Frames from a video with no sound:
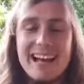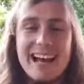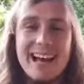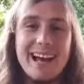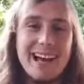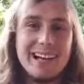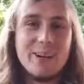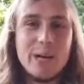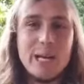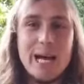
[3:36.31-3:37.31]
And
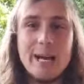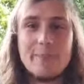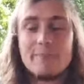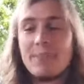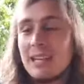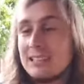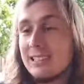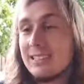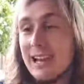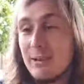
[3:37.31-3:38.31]
online.
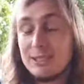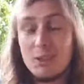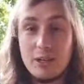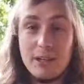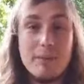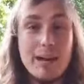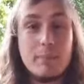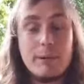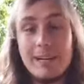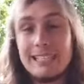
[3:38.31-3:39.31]
So today we're talking about
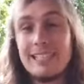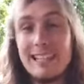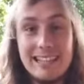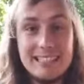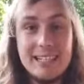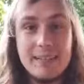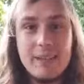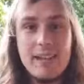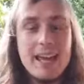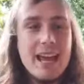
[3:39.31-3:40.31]
procrastination,
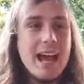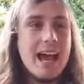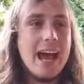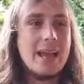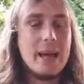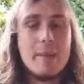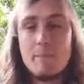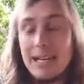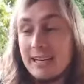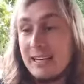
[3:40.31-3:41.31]
and
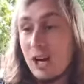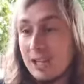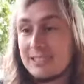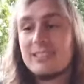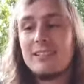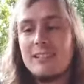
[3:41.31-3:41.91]
Melanie asked,